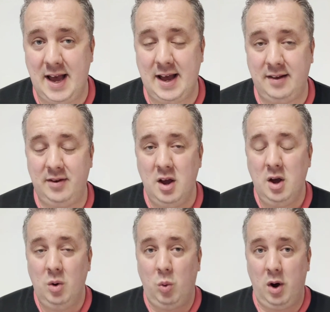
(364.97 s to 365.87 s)
hands.
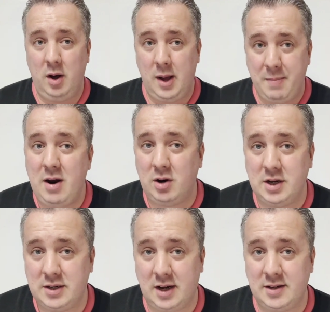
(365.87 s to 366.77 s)
What
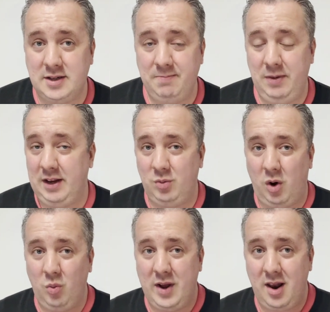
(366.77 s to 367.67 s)
America does is
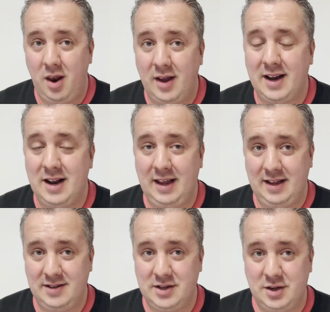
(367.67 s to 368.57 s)
what we're
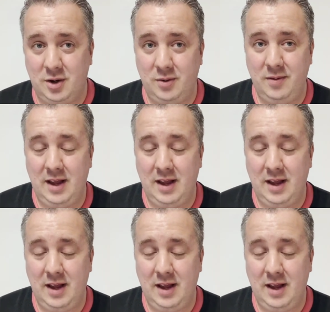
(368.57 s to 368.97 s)
likely to do.